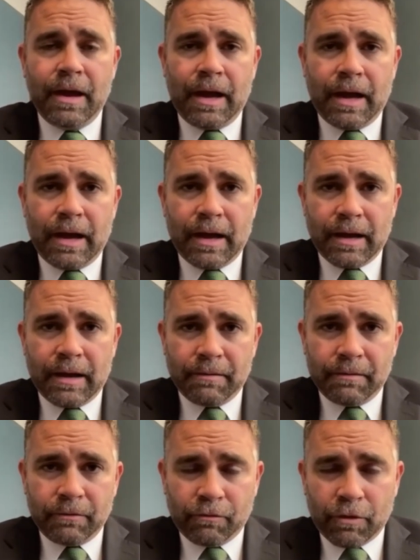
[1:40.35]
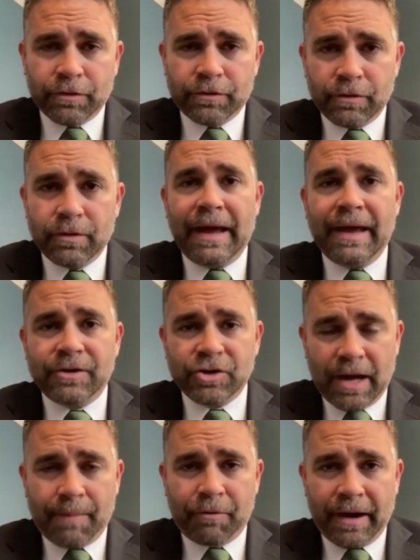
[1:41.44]
uh, grocer like
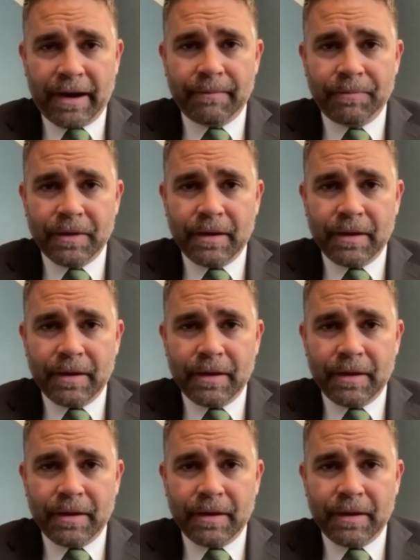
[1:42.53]
ShopRite